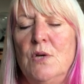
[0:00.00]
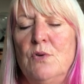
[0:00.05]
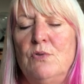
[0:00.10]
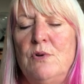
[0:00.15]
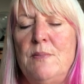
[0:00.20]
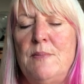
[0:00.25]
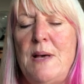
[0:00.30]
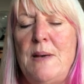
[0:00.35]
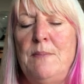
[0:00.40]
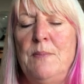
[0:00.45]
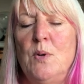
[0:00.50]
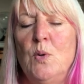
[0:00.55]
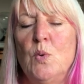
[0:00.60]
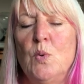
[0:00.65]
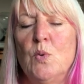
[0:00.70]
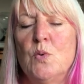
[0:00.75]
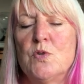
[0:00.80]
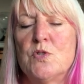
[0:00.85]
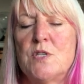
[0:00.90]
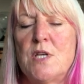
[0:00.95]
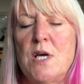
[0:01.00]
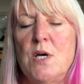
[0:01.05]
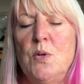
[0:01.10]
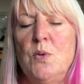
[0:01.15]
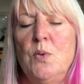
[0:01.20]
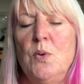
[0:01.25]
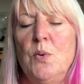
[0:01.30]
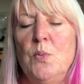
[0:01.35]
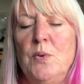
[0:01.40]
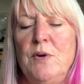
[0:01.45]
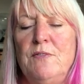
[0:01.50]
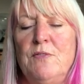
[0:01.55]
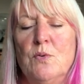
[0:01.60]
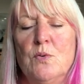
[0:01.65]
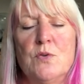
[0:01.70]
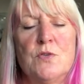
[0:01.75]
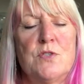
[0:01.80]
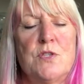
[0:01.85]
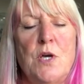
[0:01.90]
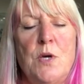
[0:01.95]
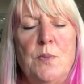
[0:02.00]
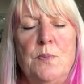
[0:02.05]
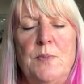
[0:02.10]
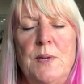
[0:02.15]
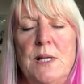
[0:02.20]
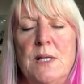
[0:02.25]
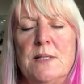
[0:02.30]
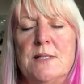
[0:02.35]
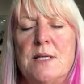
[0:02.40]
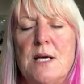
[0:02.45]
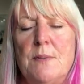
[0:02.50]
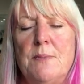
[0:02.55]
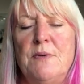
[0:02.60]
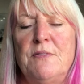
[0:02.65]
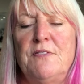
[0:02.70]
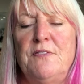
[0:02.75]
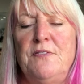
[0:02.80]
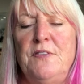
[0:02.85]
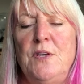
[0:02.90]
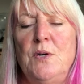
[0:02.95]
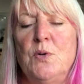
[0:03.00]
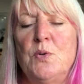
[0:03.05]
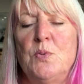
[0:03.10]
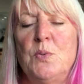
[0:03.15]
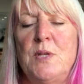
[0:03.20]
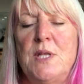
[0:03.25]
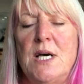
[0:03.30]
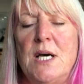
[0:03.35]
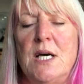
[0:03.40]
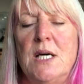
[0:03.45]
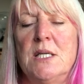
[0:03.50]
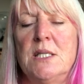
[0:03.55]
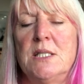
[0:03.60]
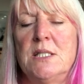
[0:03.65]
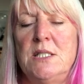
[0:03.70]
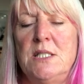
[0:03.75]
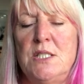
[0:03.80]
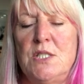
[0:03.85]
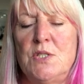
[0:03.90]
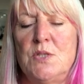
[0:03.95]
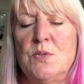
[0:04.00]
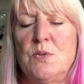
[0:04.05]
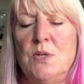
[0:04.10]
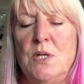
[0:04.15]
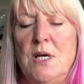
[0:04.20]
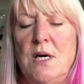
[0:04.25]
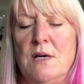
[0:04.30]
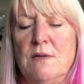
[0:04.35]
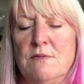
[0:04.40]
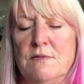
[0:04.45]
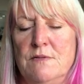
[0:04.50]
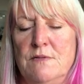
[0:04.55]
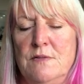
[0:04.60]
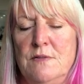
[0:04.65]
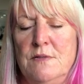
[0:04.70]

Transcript: Remember also, we've also built up a field with that unconditional love